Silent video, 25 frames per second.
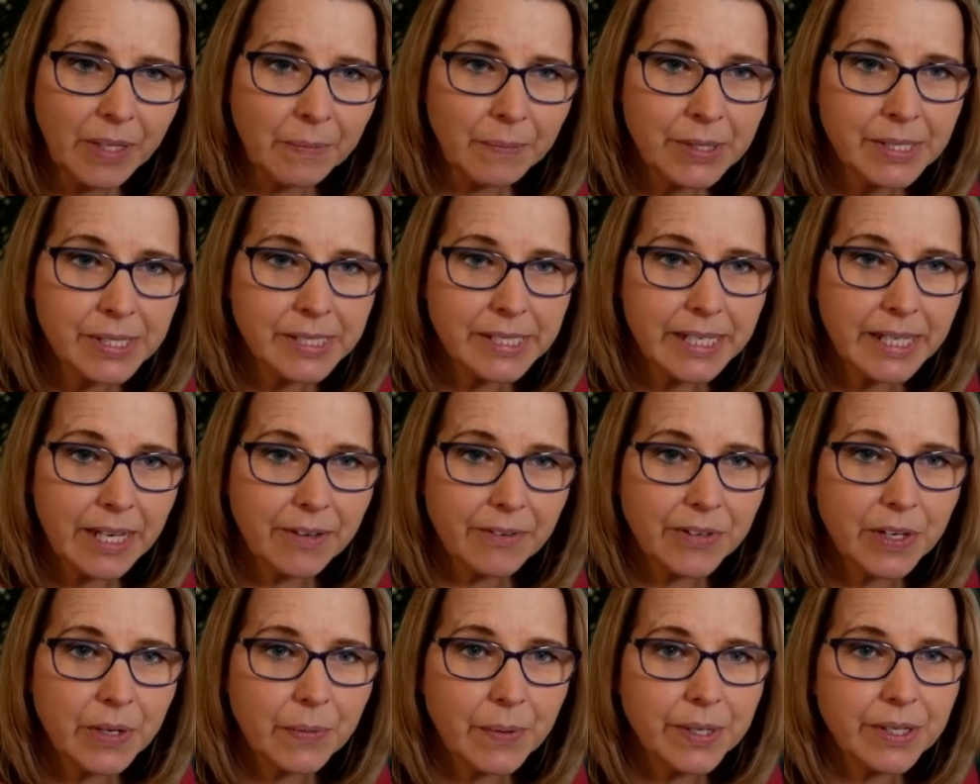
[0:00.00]
Lucy, if
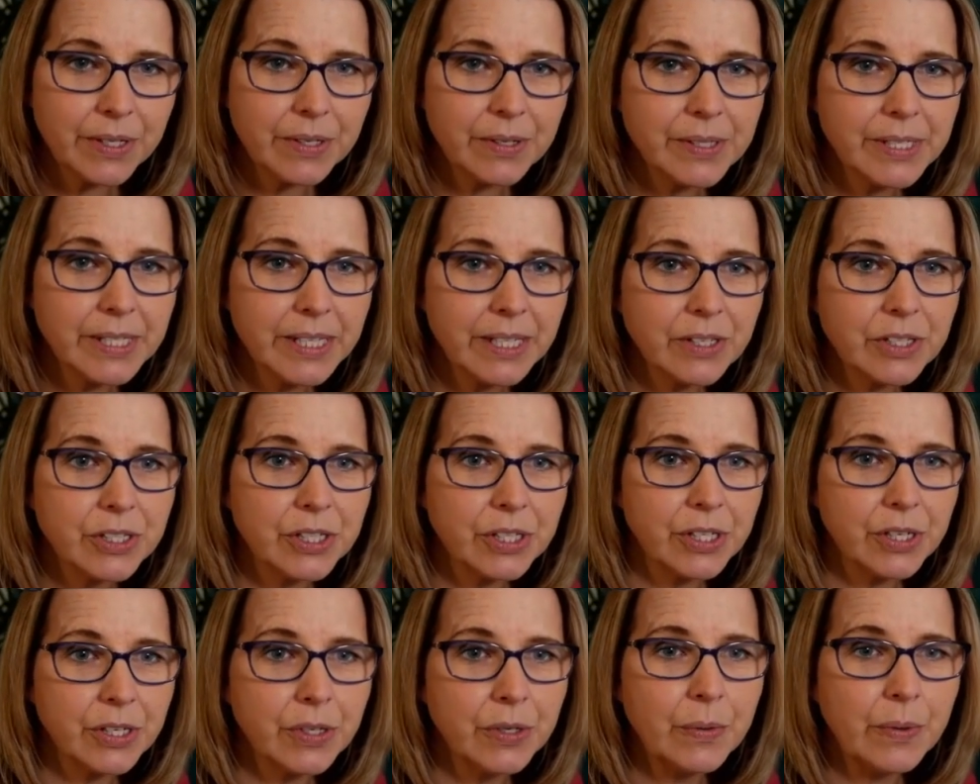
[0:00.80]
you are using
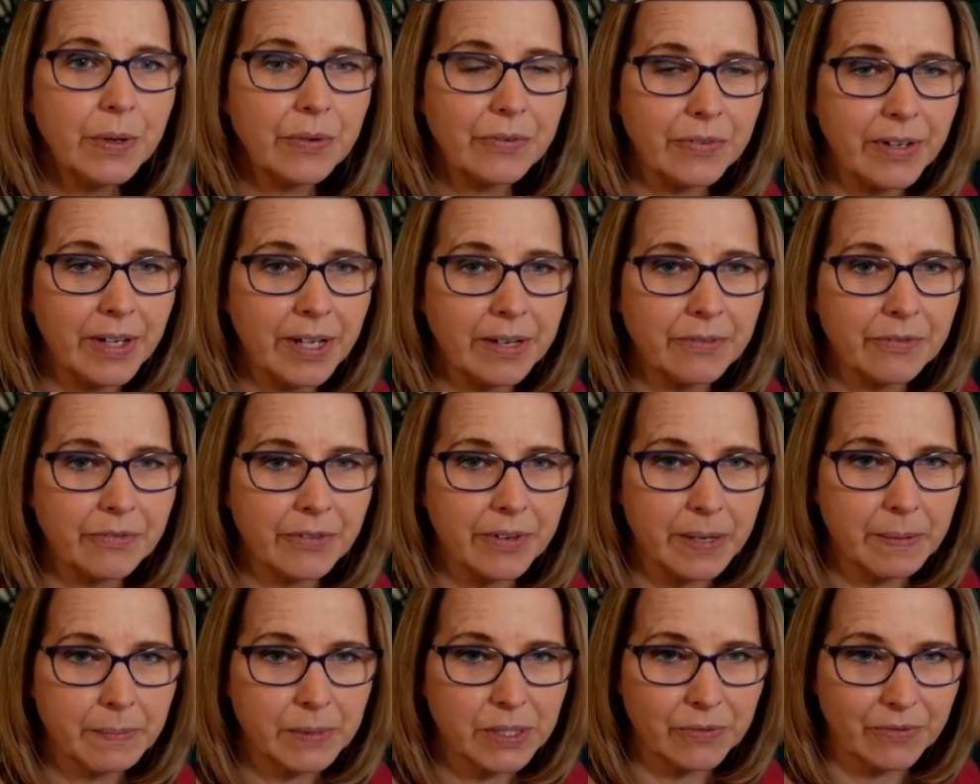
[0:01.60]
2 5
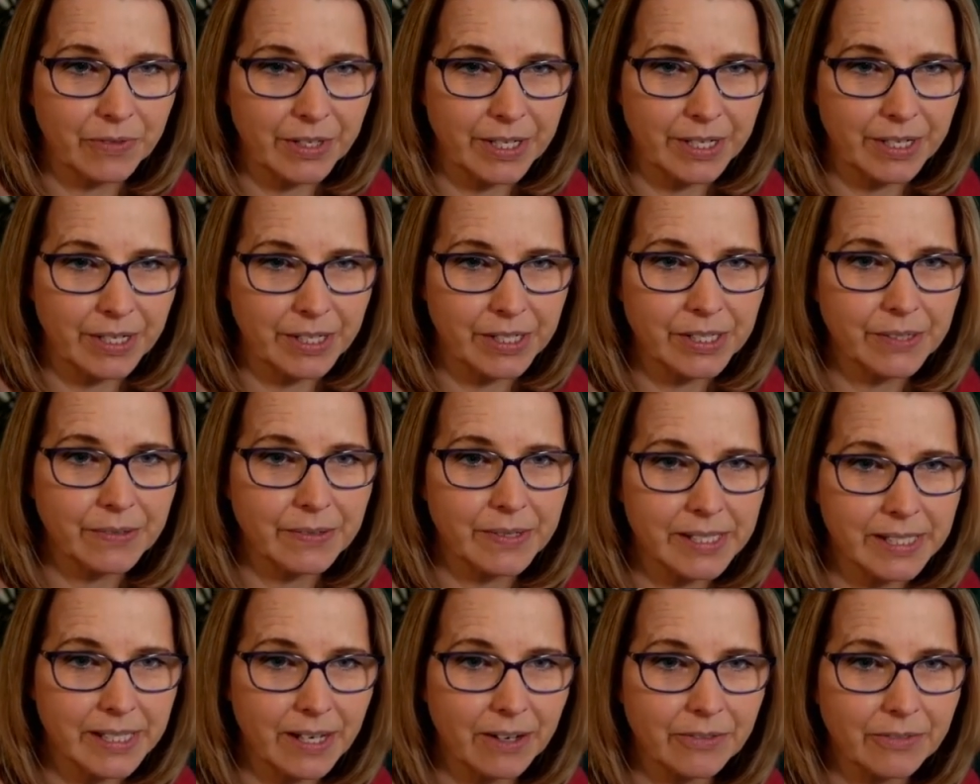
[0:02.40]
frames for nursery
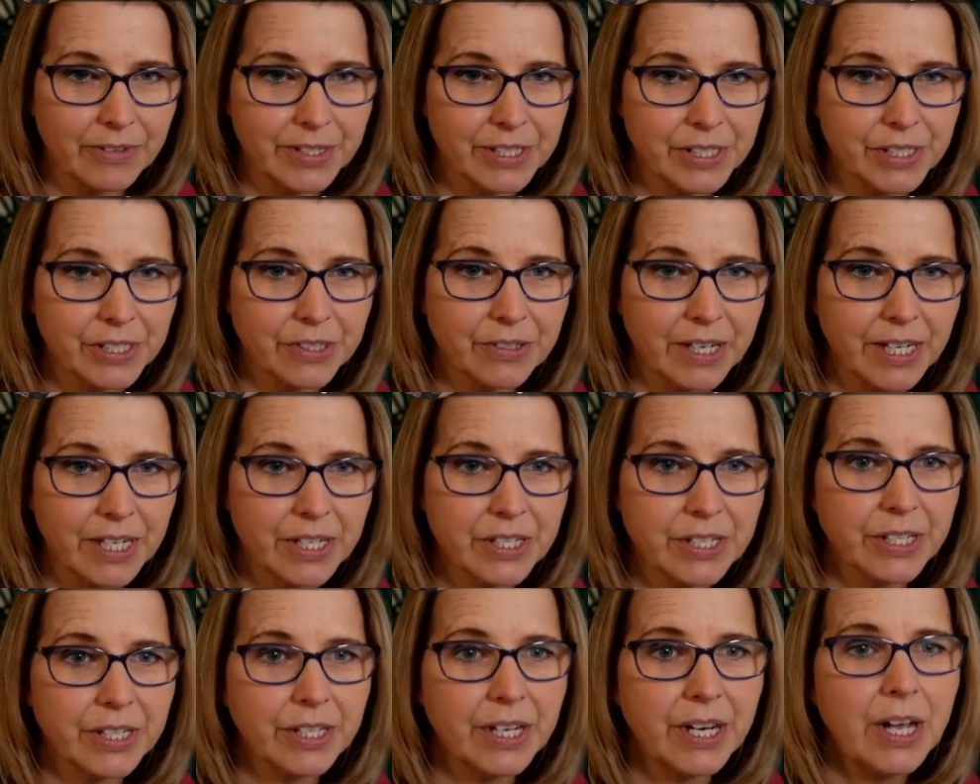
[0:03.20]

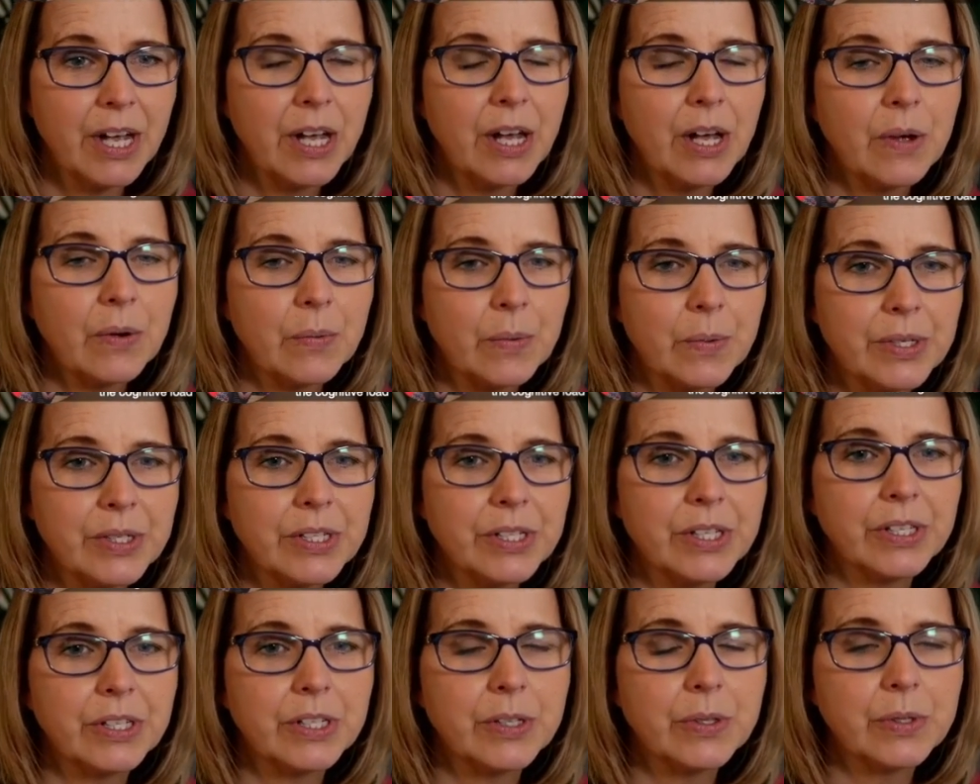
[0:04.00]
self-registration, would
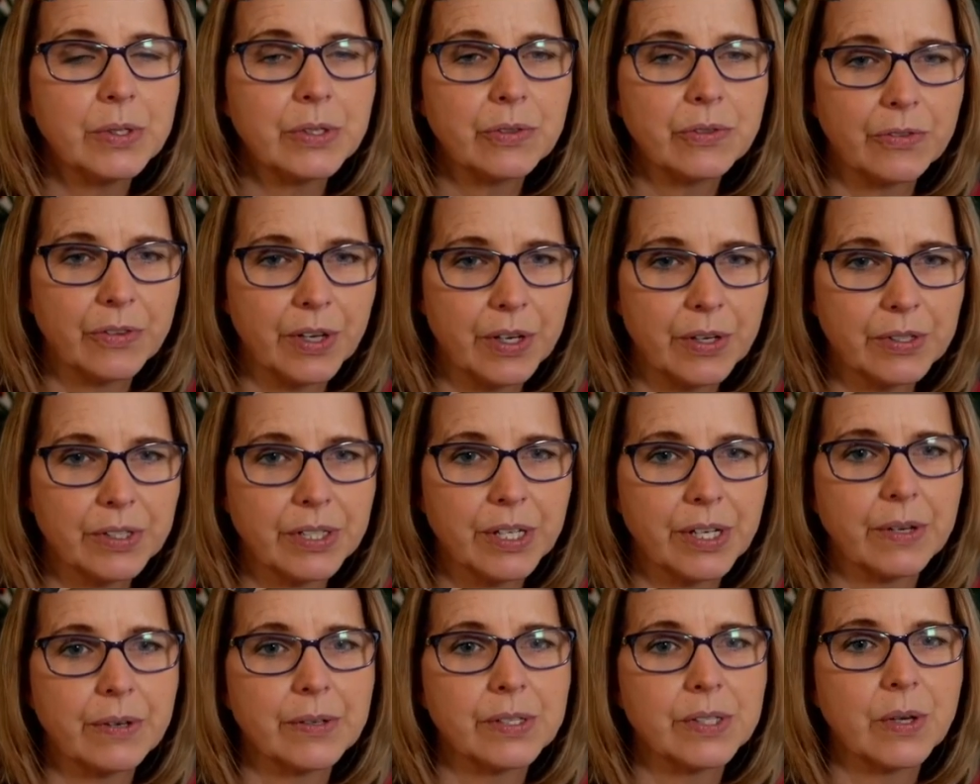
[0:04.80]
you use
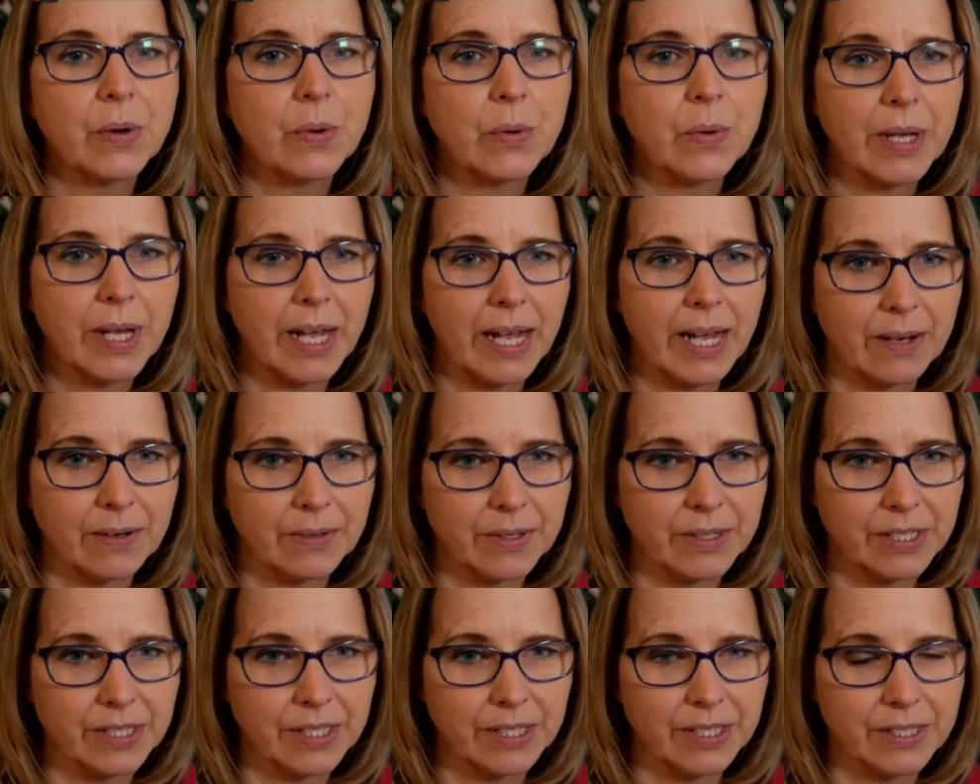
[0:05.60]
photos or
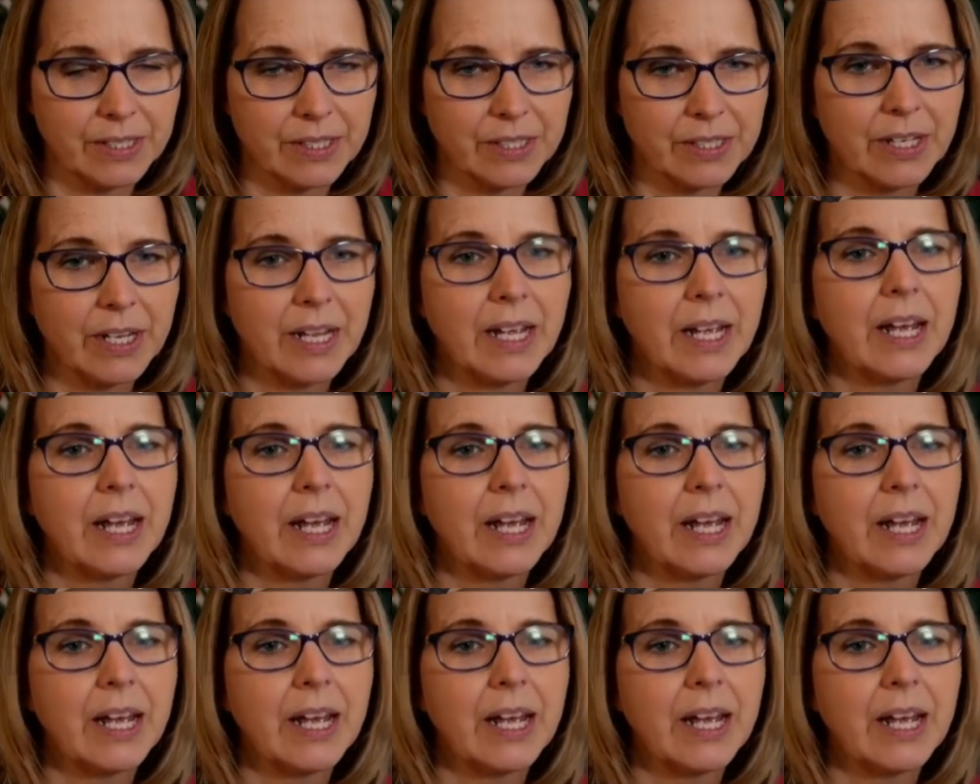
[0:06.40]
counters?